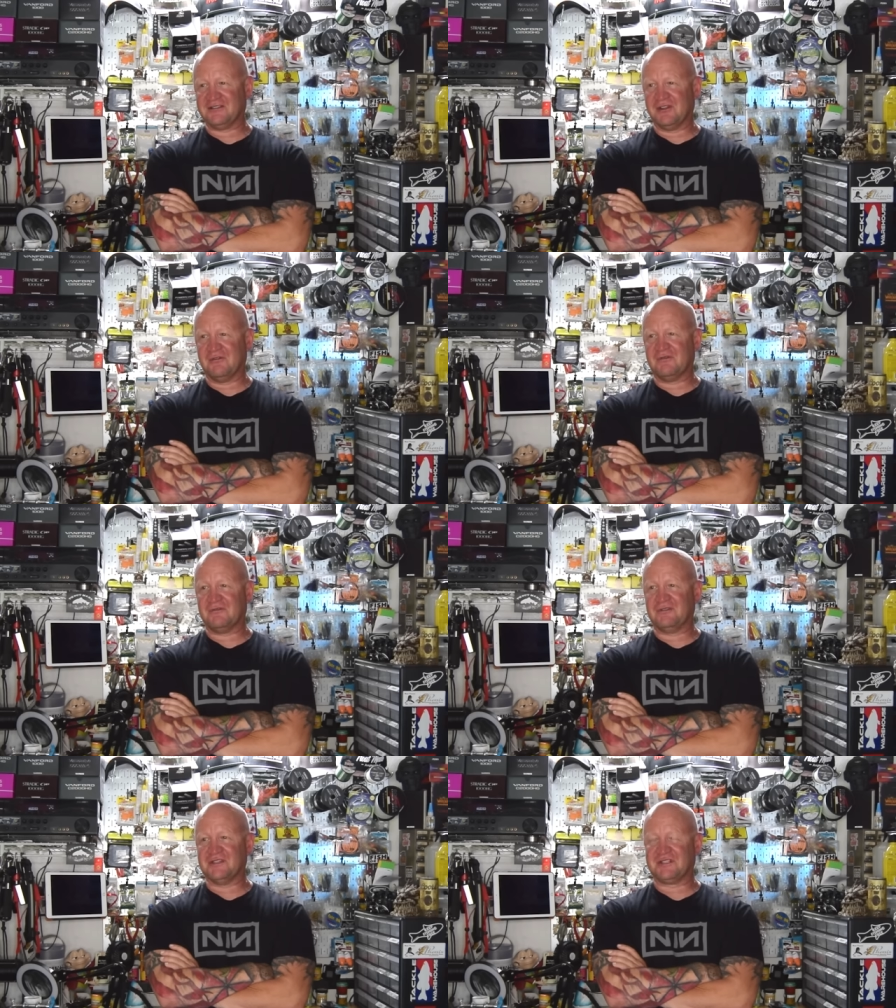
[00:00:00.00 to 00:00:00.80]
So
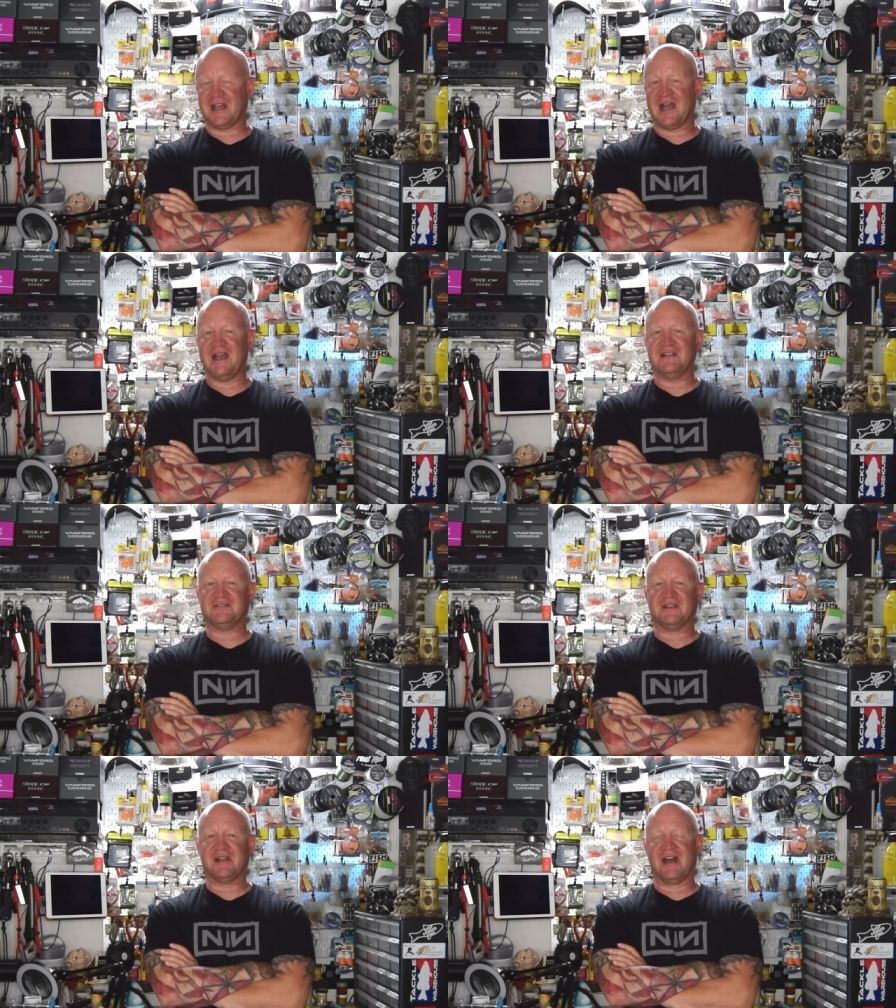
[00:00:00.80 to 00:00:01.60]
the
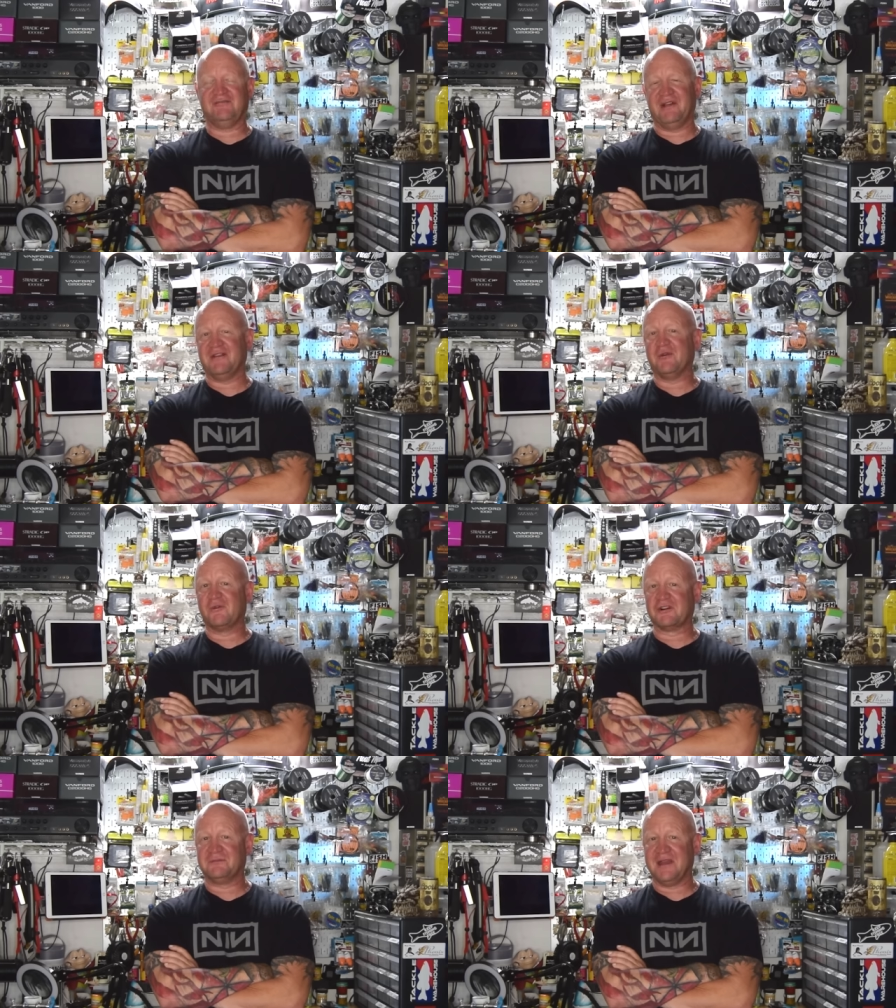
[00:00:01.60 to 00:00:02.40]
size that I found that
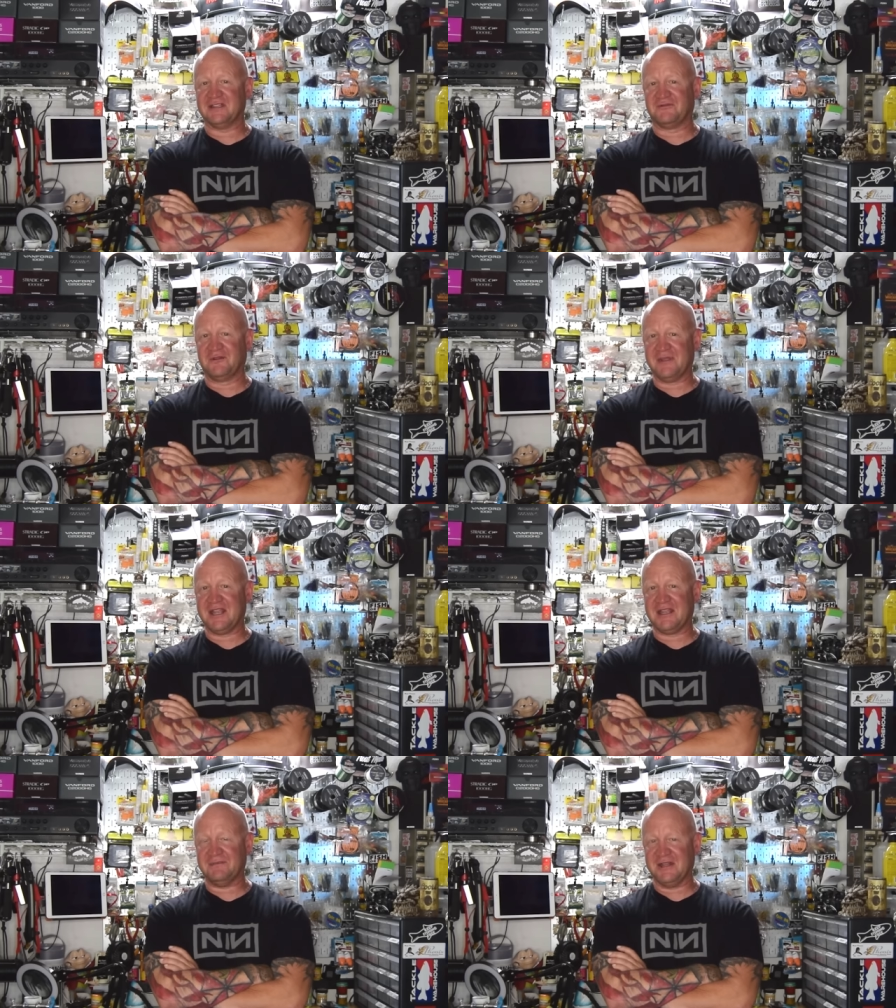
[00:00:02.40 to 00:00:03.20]
works best for
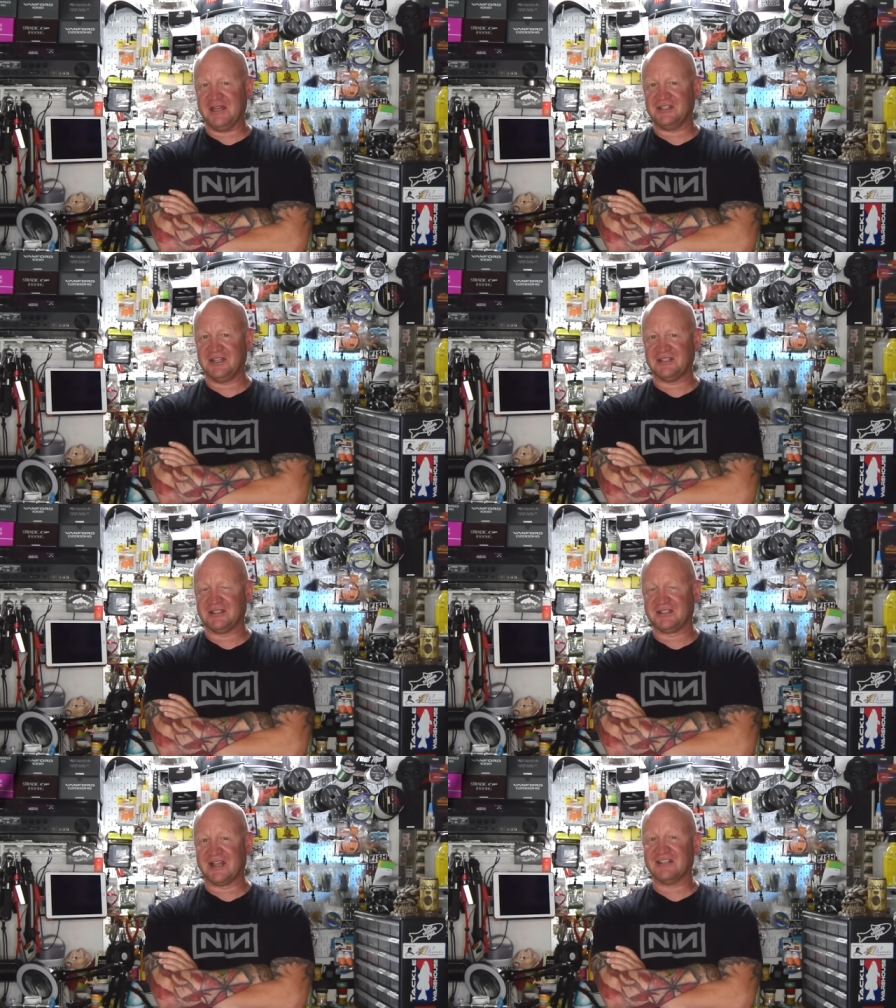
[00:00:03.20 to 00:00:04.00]
me in mini jigs
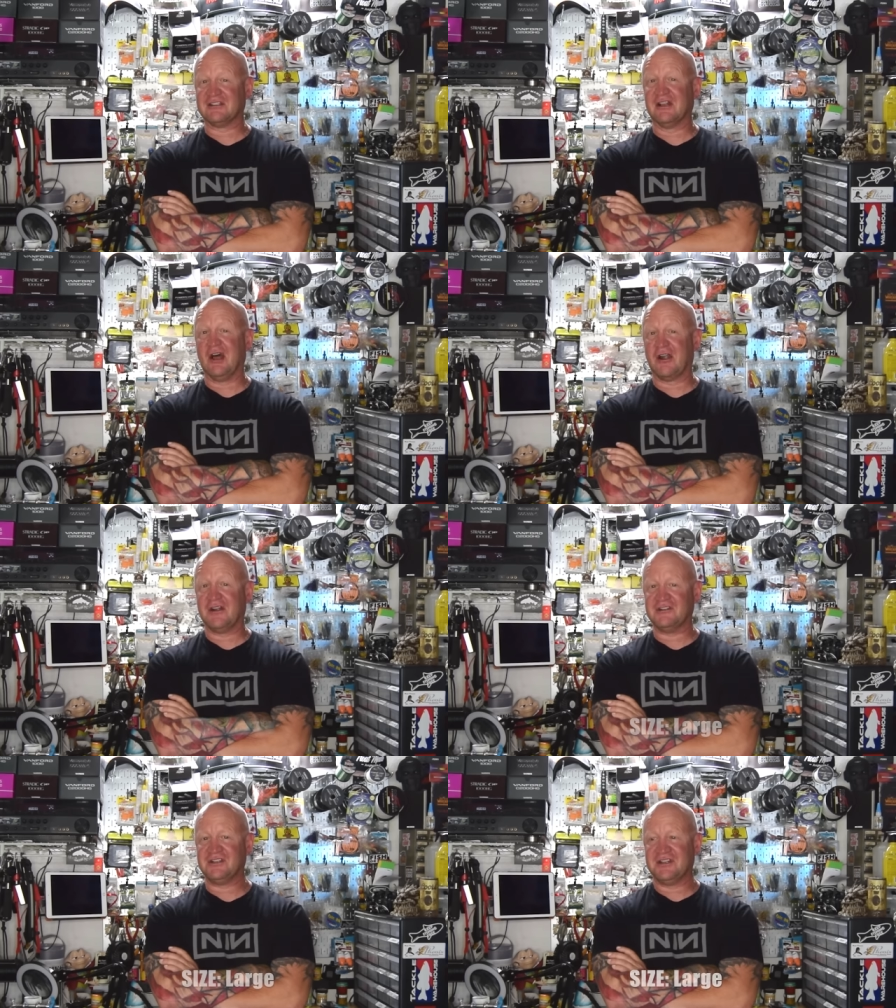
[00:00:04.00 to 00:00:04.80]
is size
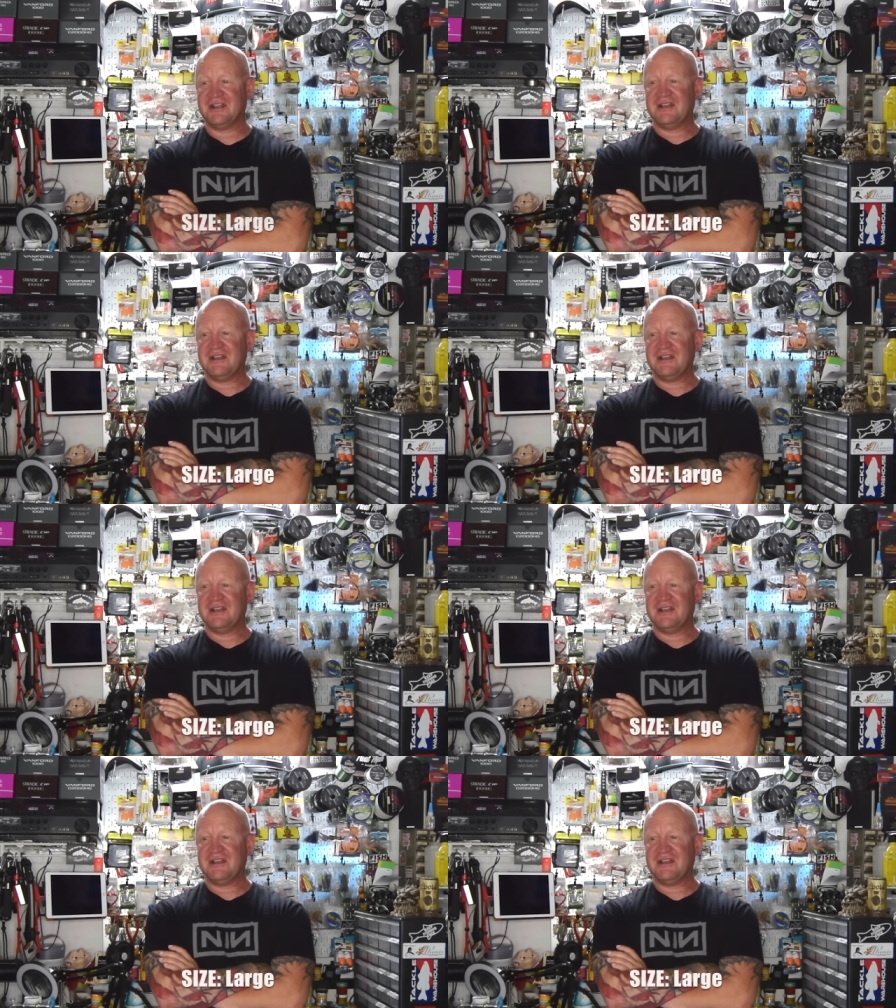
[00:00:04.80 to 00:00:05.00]
large,